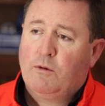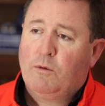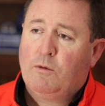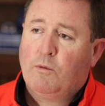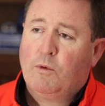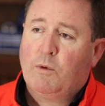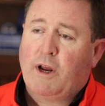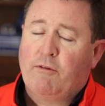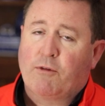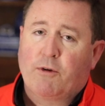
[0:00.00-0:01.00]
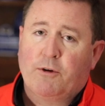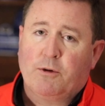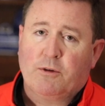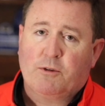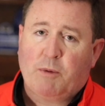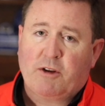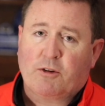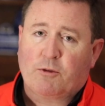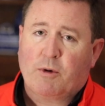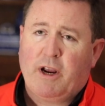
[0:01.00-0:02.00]
what I've referred to as
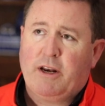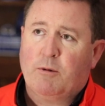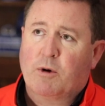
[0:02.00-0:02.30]
special training,